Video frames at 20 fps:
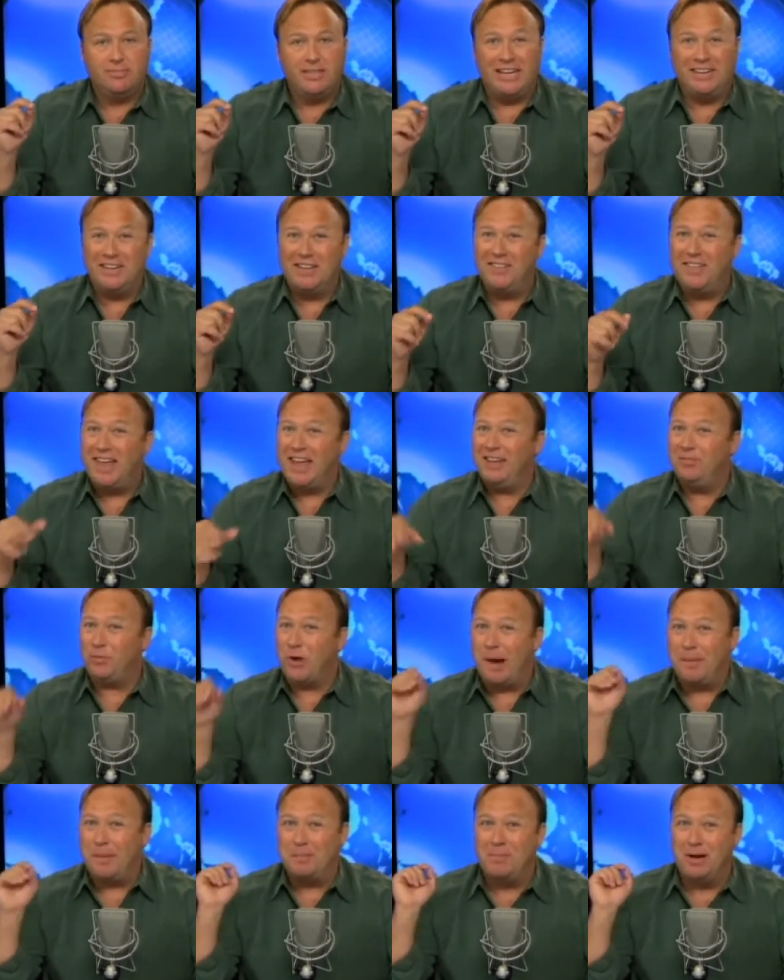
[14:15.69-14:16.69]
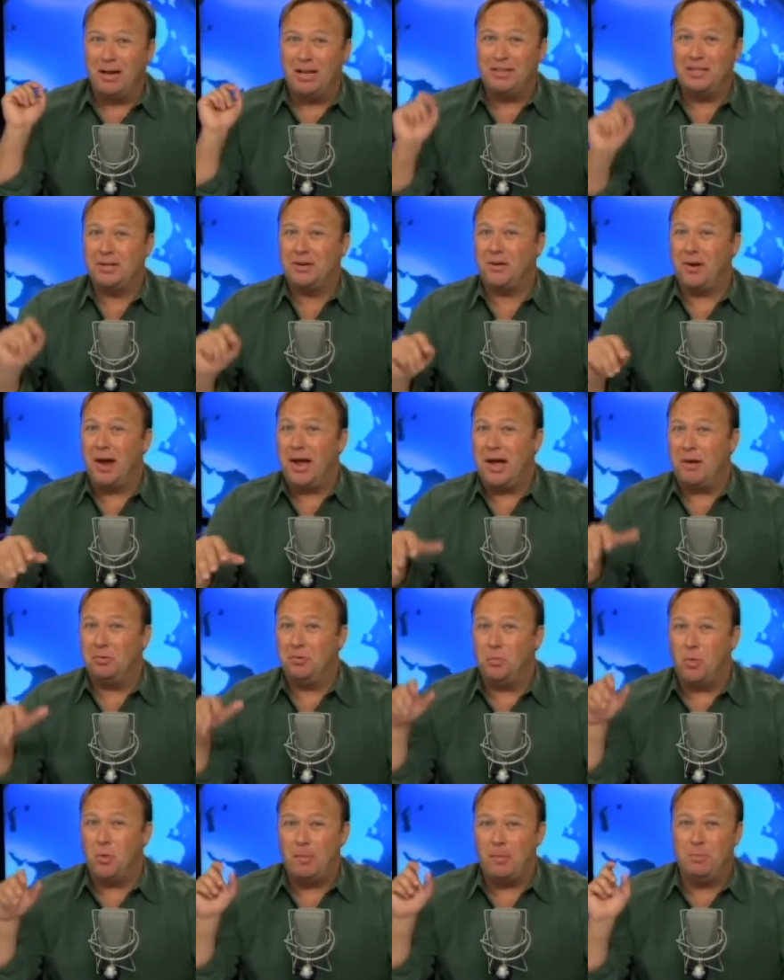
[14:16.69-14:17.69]
and then they rubber bullet the crowd
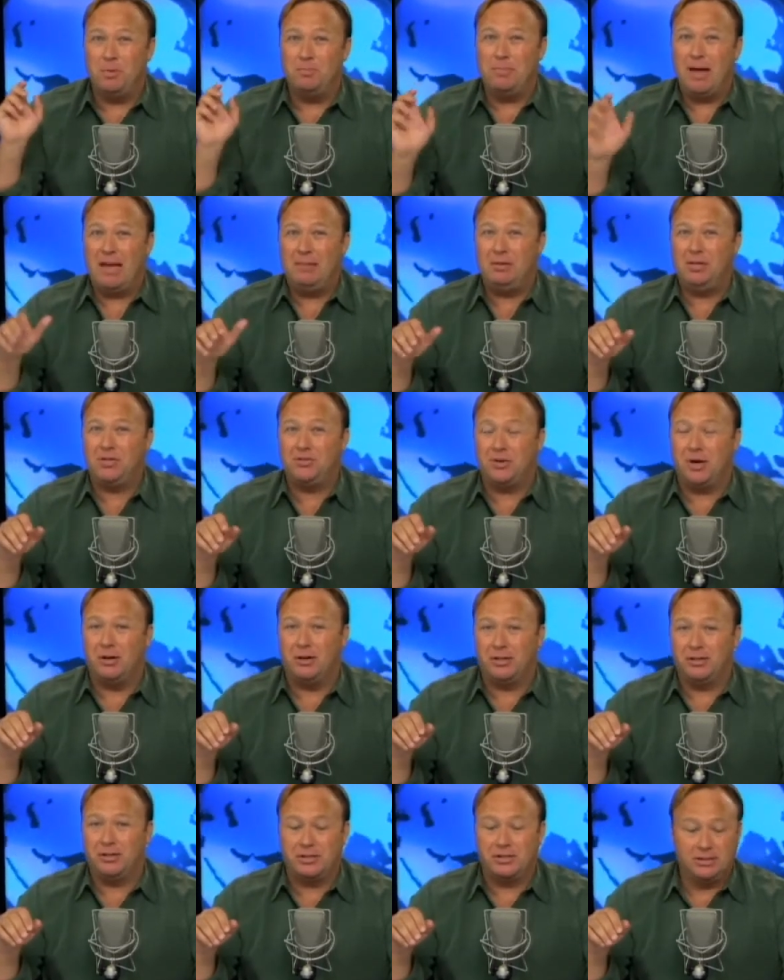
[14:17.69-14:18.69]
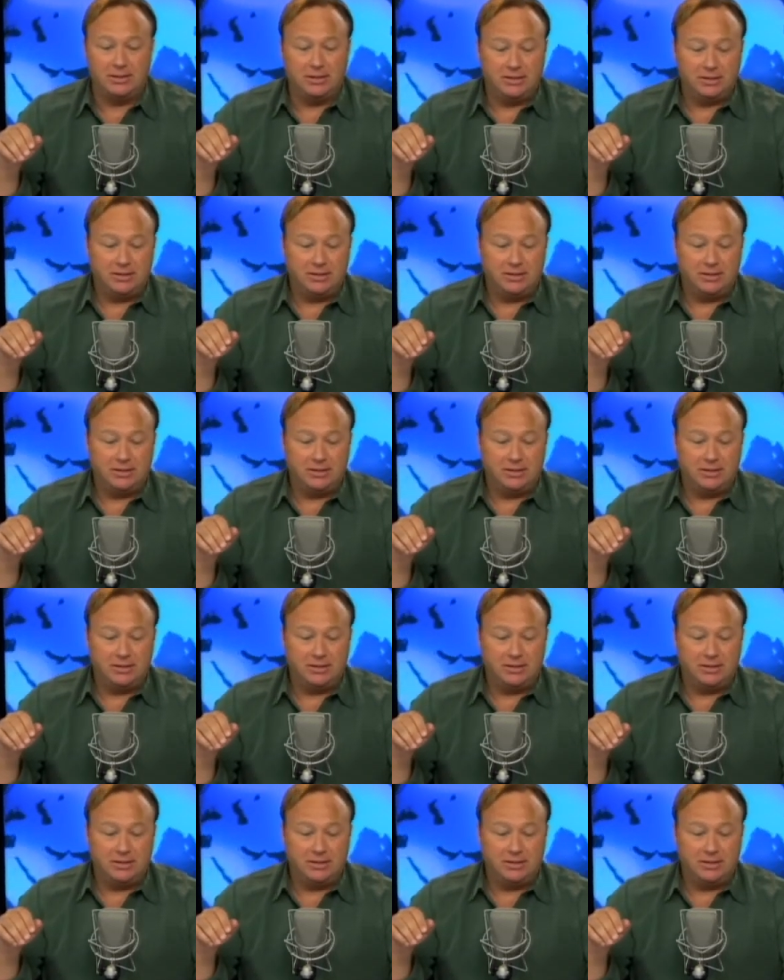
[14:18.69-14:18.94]
with women with baby strollers.